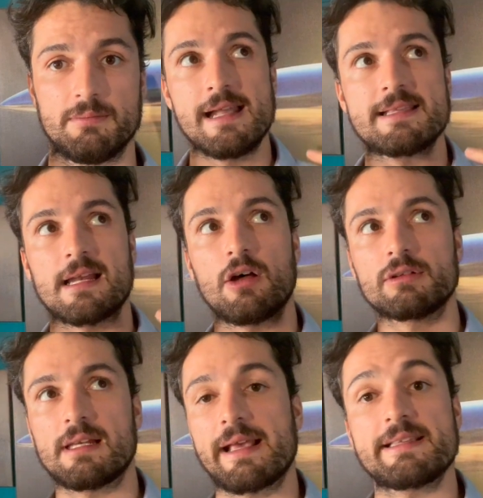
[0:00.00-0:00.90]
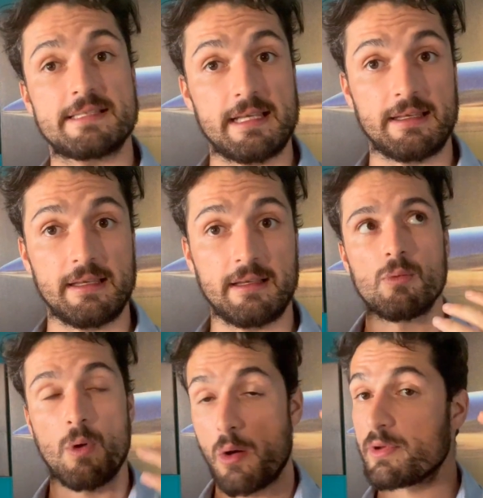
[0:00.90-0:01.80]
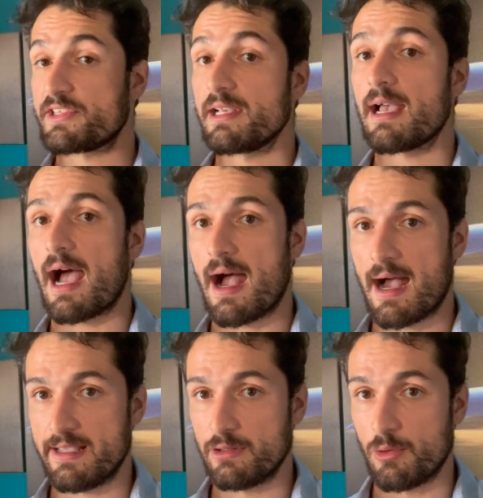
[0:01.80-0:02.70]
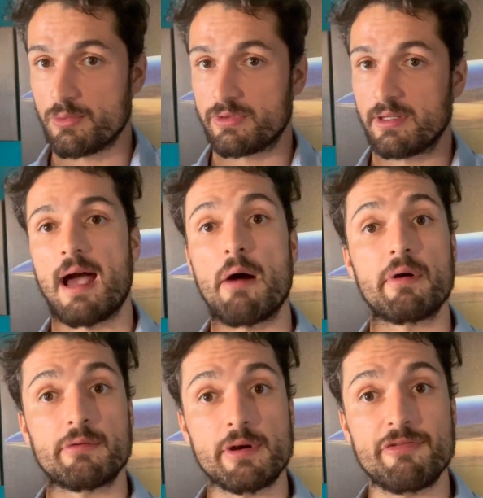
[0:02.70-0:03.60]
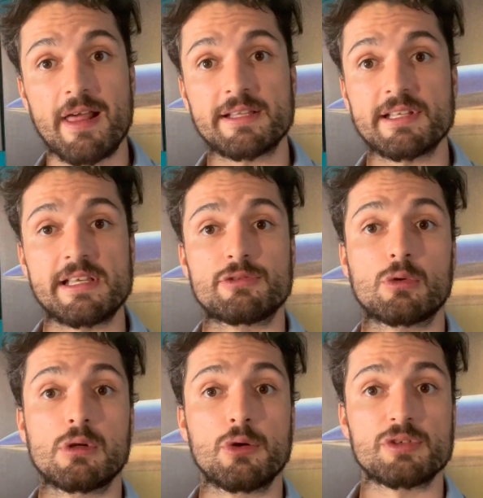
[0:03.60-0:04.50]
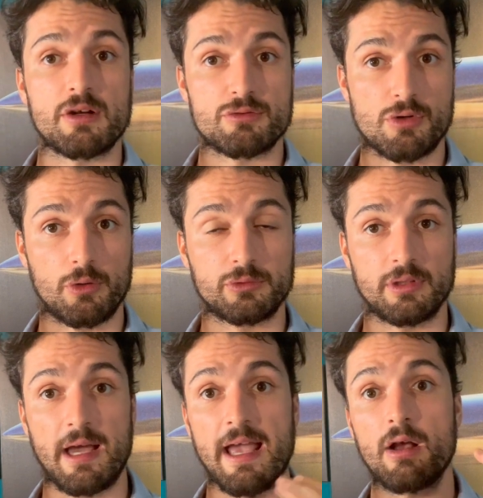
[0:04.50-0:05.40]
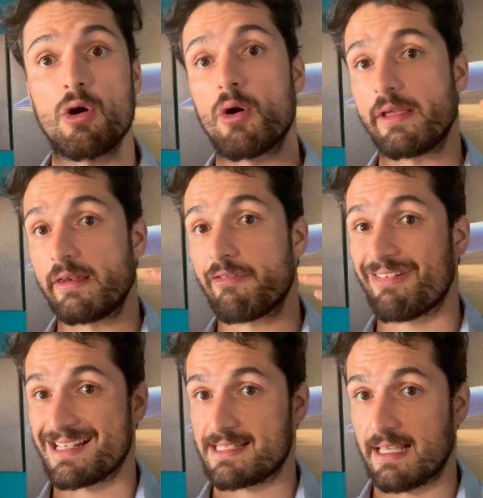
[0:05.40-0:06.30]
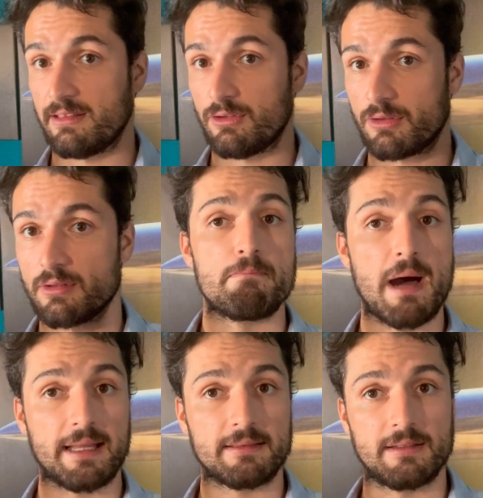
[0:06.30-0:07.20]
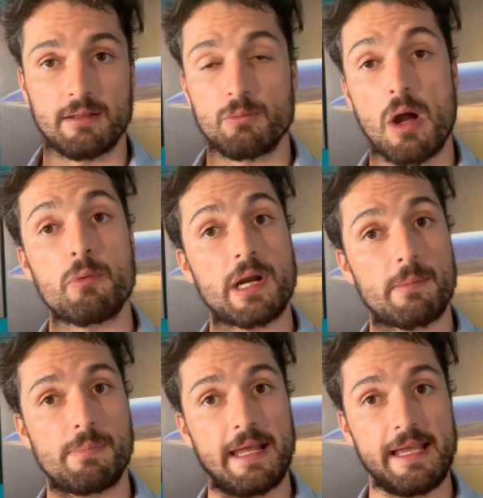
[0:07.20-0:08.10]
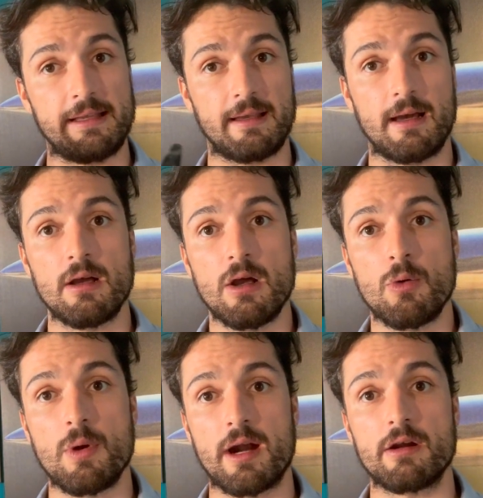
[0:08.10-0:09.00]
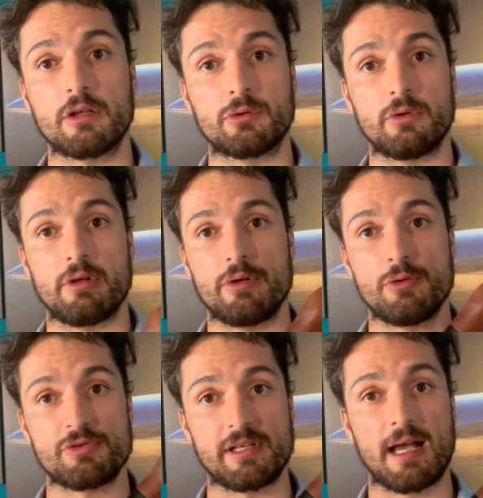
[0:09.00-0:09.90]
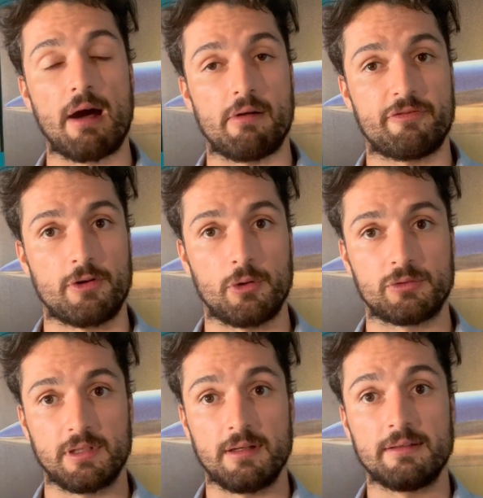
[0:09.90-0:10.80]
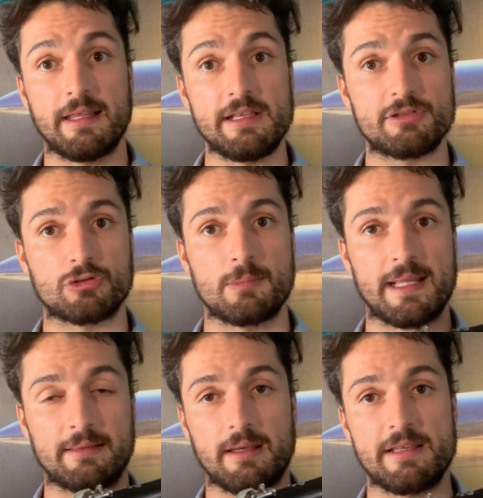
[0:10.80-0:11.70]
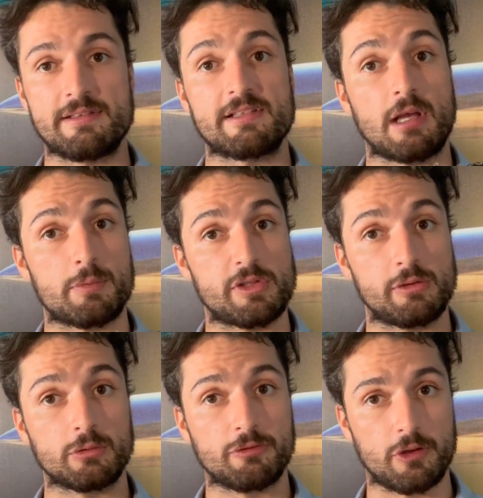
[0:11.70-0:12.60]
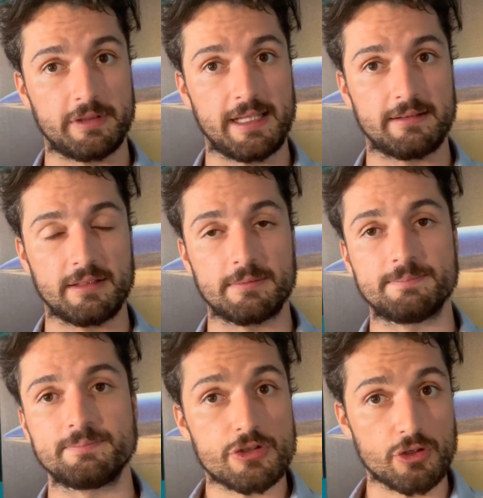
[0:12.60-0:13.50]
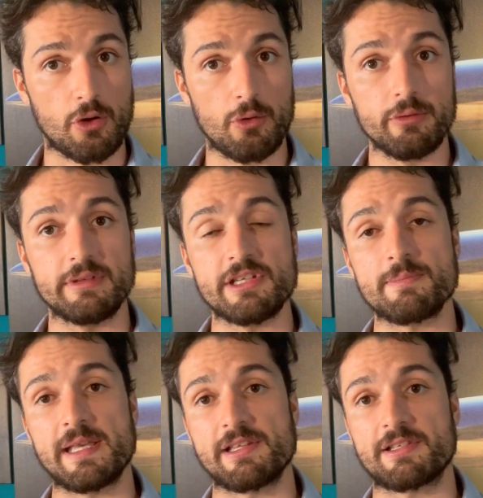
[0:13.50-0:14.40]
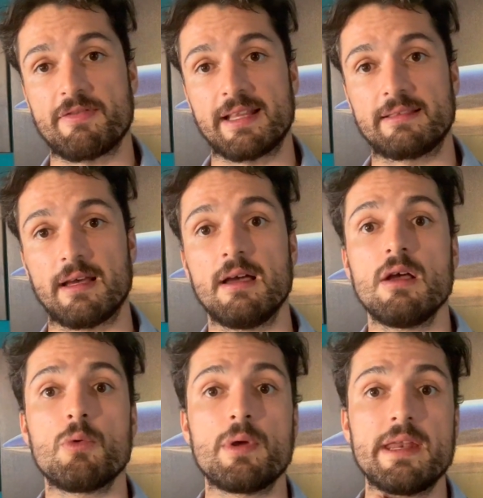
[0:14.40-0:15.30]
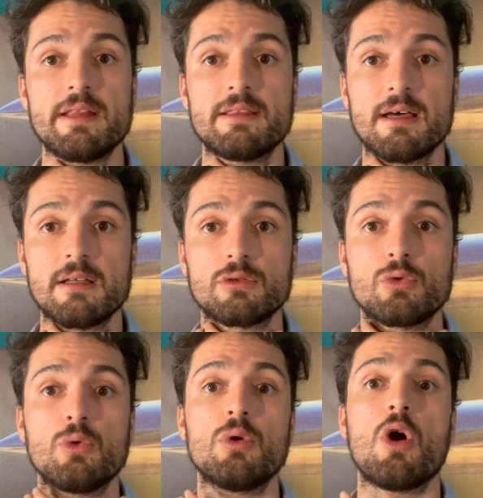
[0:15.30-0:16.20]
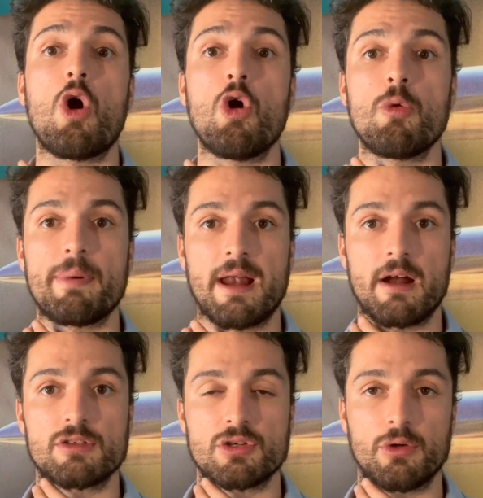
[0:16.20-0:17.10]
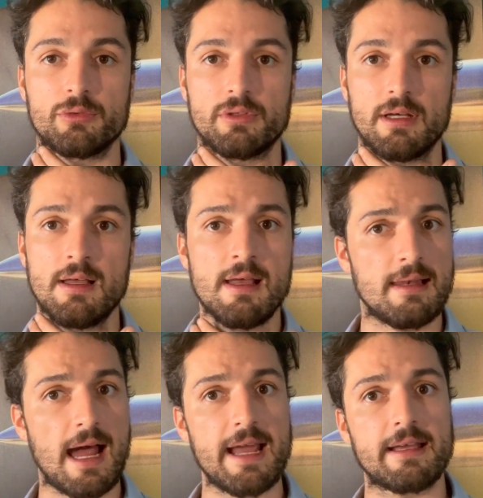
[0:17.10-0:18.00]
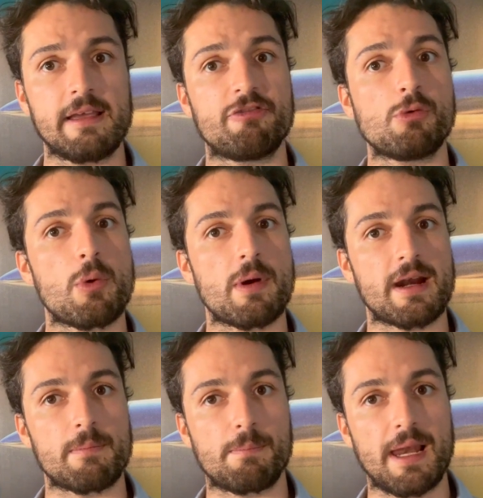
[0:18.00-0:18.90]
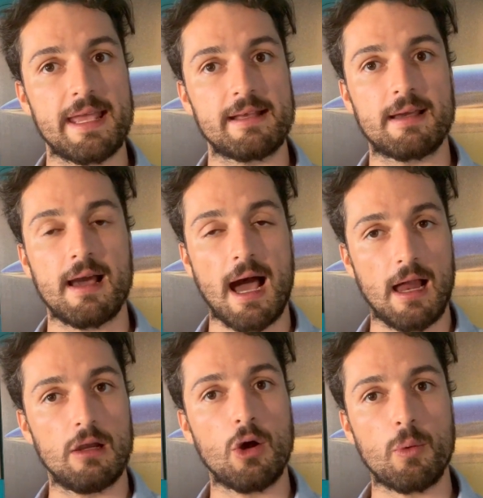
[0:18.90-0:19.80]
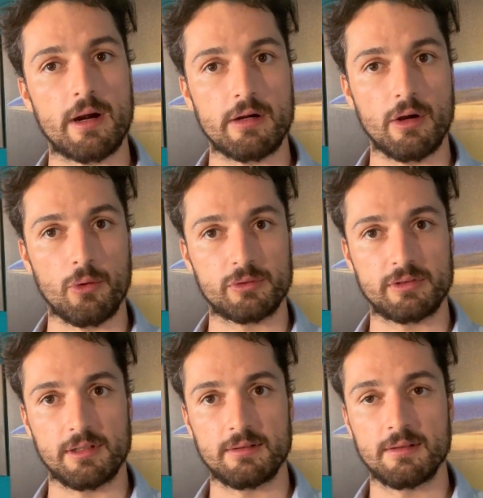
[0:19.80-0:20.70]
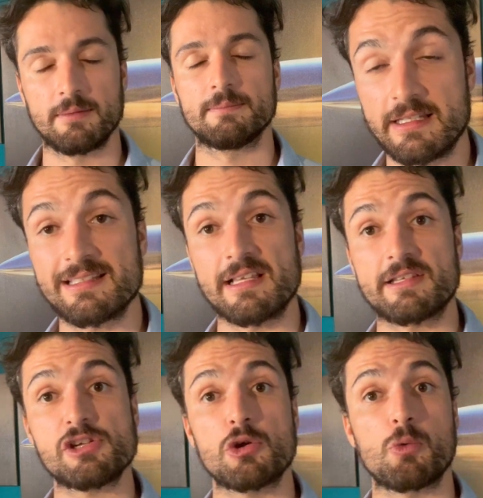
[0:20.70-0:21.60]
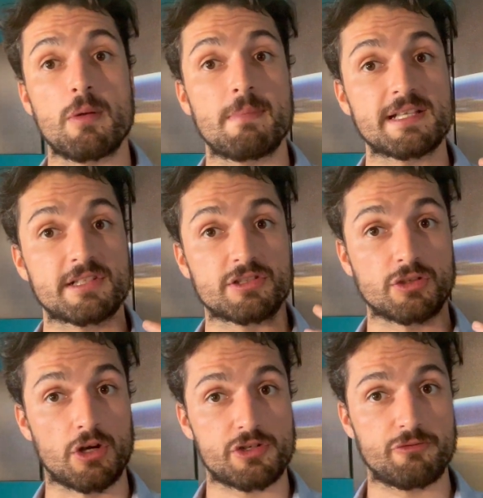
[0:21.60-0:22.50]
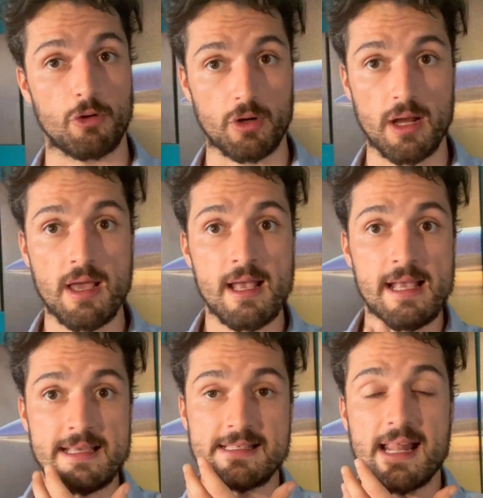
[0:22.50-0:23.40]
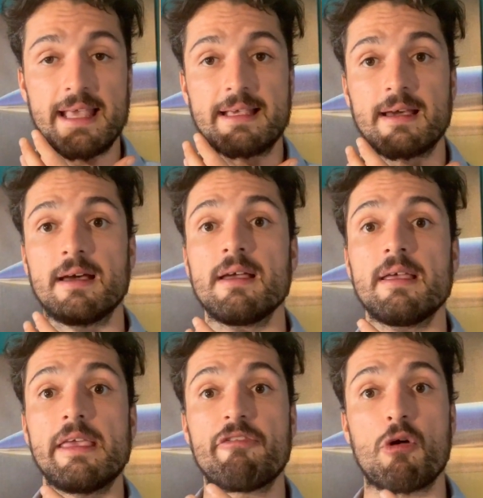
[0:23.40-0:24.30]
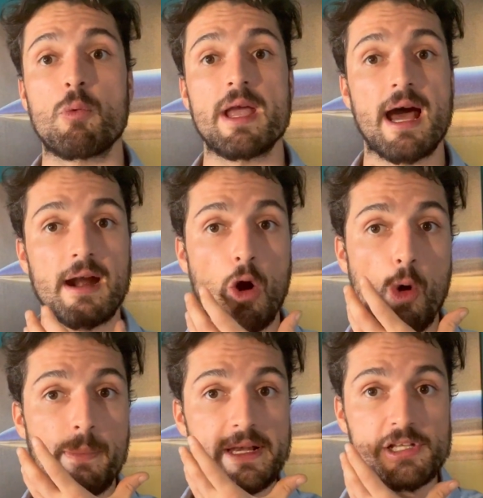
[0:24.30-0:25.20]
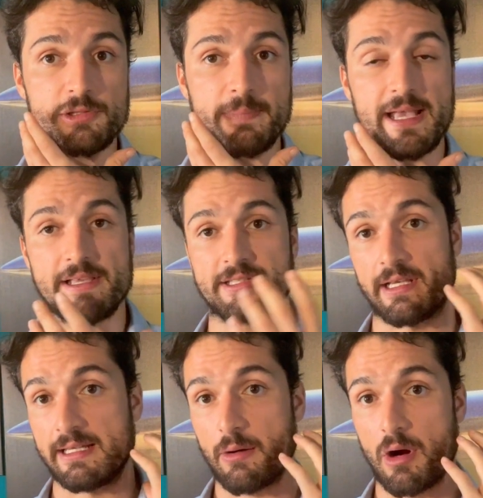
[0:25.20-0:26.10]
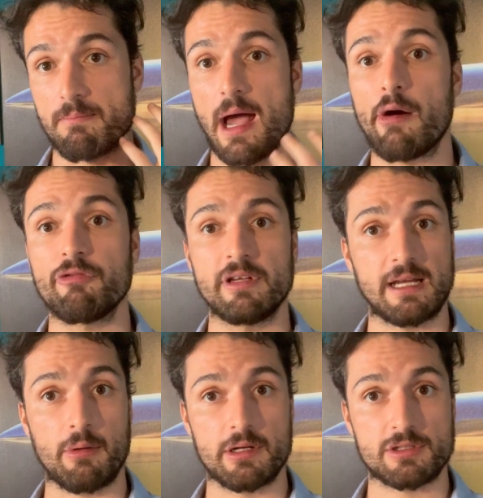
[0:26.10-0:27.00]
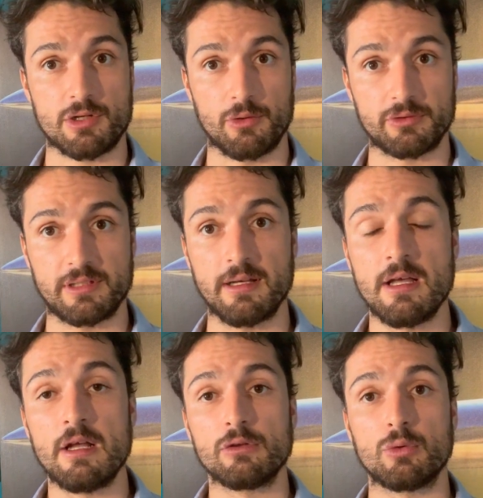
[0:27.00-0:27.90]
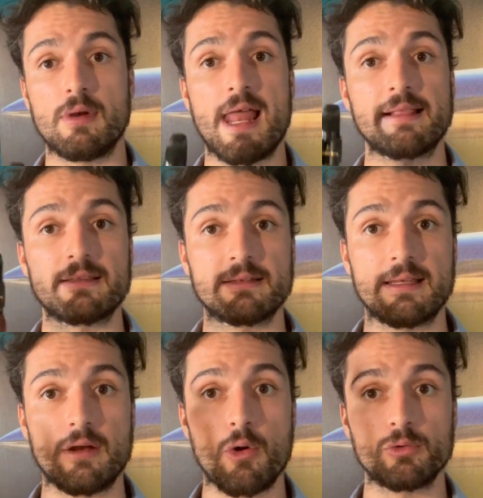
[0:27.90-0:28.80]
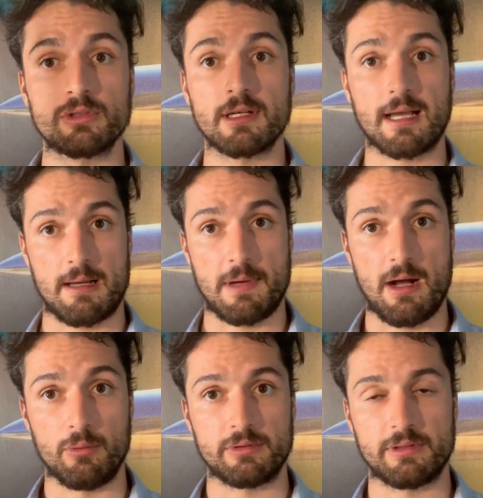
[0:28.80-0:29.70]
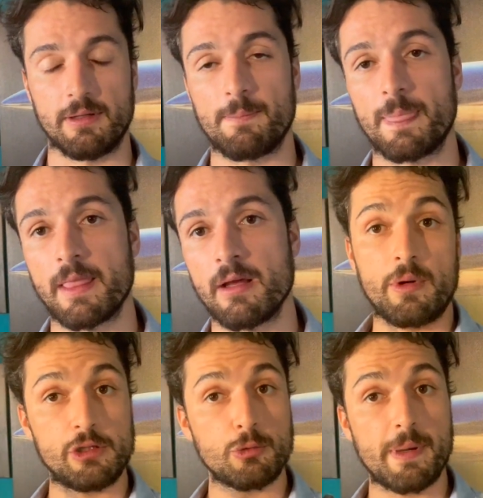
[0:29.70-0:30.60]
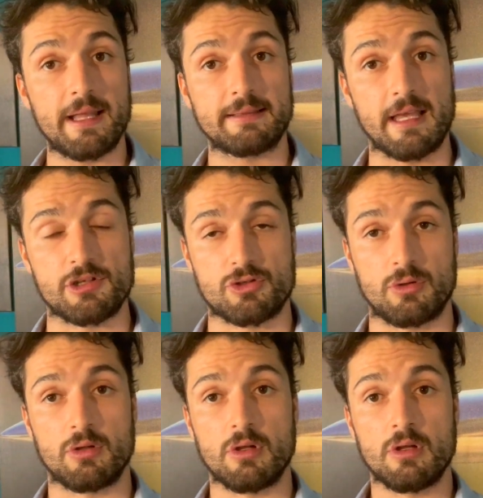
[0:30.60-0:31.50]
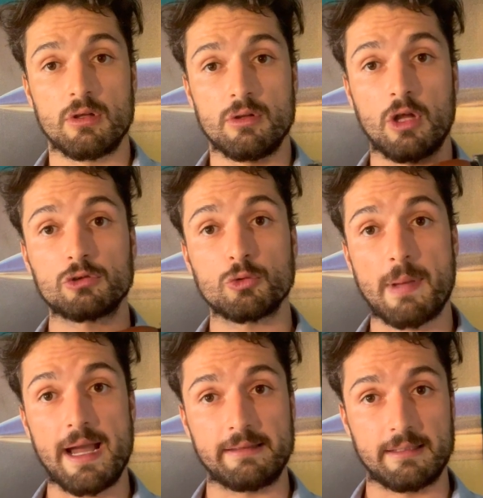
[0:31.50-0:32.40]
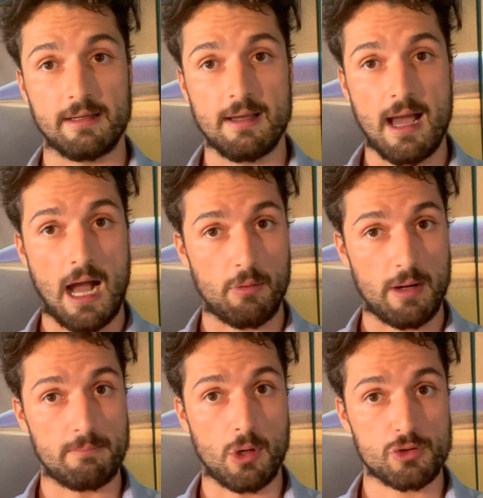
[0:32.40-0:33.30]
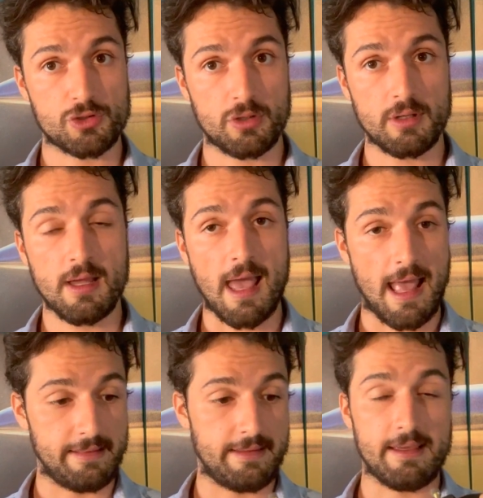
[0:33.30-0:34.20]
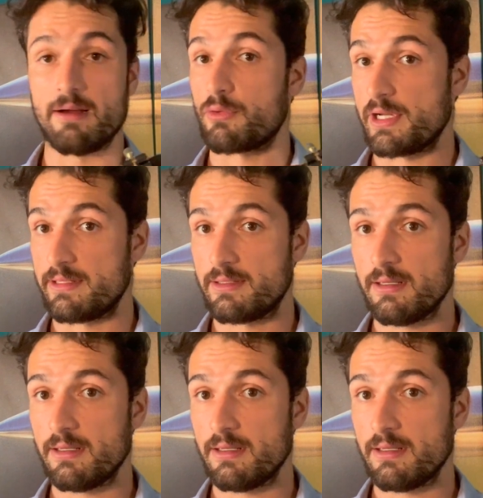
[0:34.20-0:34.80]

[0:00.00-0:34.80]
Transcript: It's a lot like singing. When we sing a high note, our reflex is to close our throat and go in a falsetto. But when we are playing, we are not using our throat. The instrument is the substitute for that. So this means that we need to open our throat, like if we were playing a lower note. The sensation we must search for is like if we are opening space in our mouth, in our throat, to let the note come out. We need to pay attention, not to bite our embouchure and the reed,